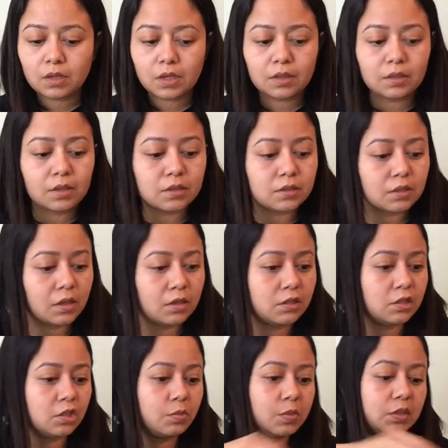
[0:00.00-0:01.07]
And this guy's
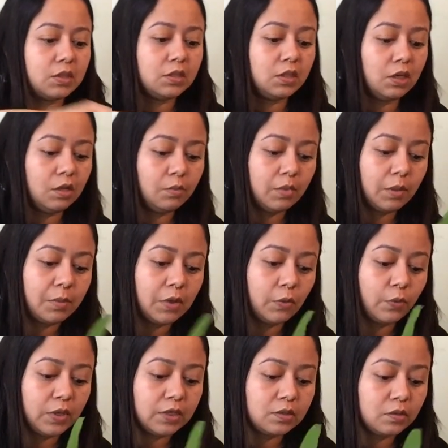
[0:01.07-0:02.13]
just been sitting by my
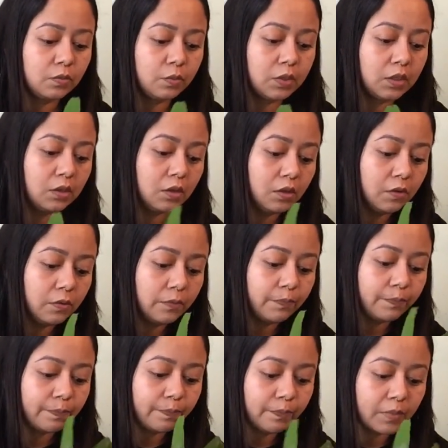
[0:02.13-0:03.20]
west window,
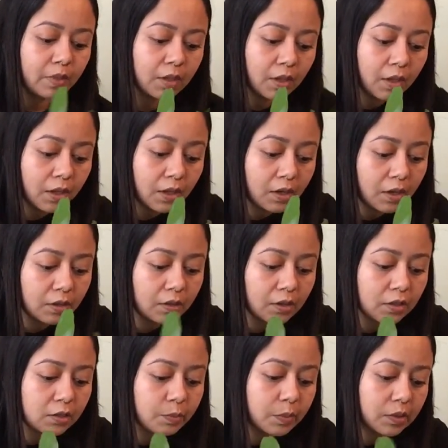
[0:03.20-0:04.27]
and I
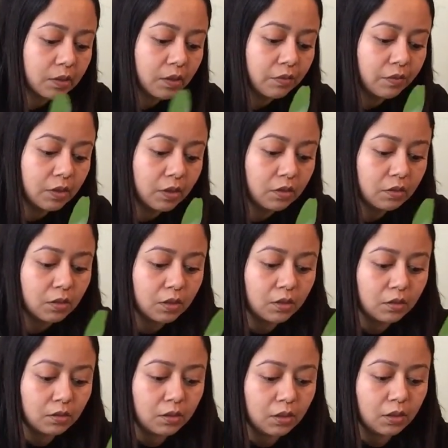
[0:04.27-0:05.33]
think it's been loving it
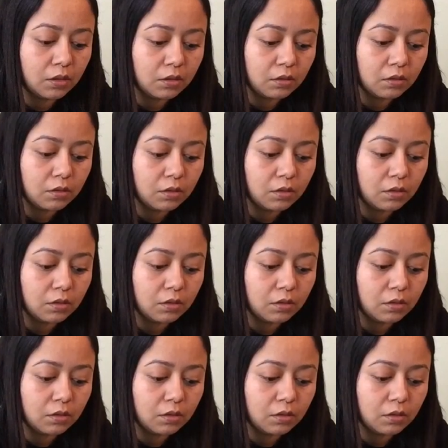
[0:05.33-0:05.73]
there. Like,